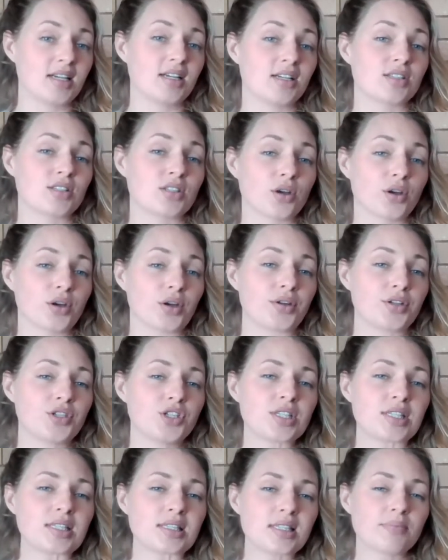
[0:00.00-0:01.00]
So
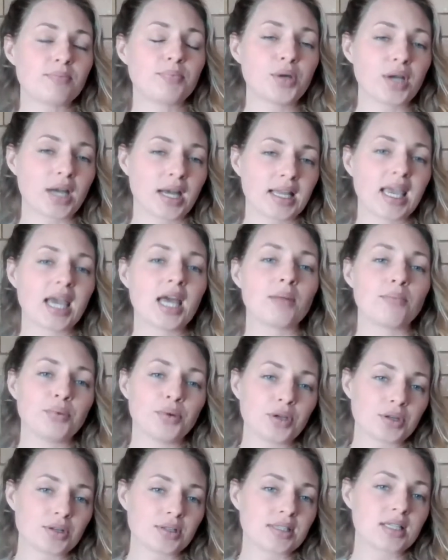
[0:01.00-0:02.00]
just put
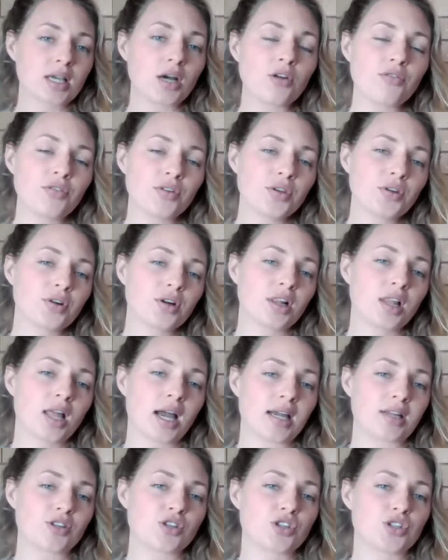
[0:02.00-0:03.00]
yourself in your
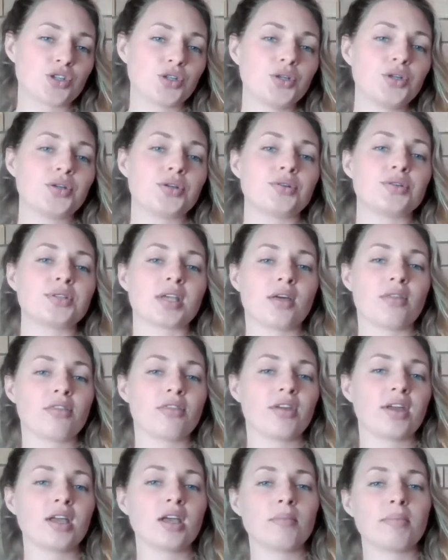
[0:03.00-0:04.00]
client's shoes and
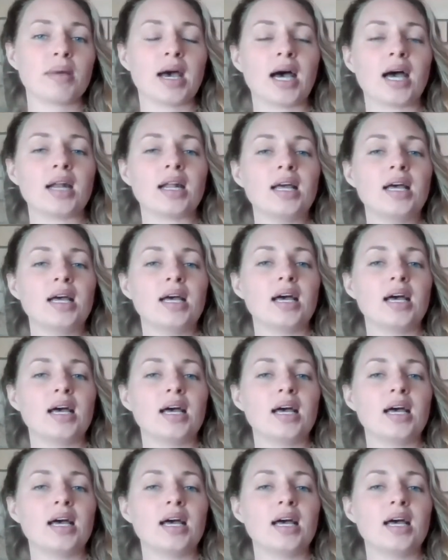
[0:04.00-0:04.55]
think about,